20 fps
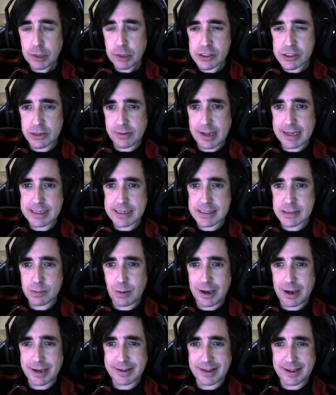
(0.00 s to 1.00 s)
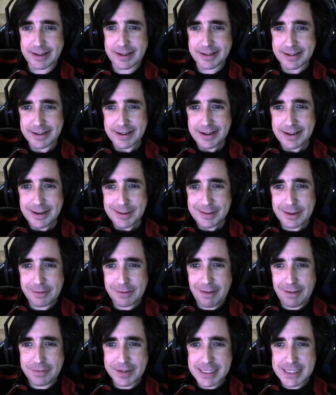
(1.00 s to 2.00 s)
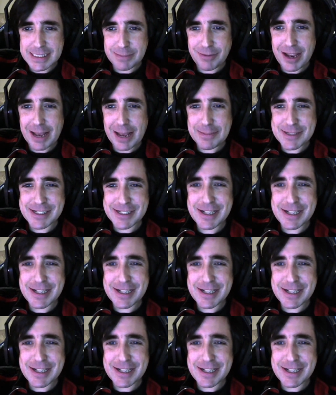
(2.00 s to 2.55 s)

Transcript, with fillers: So that's why the graphics are perhaps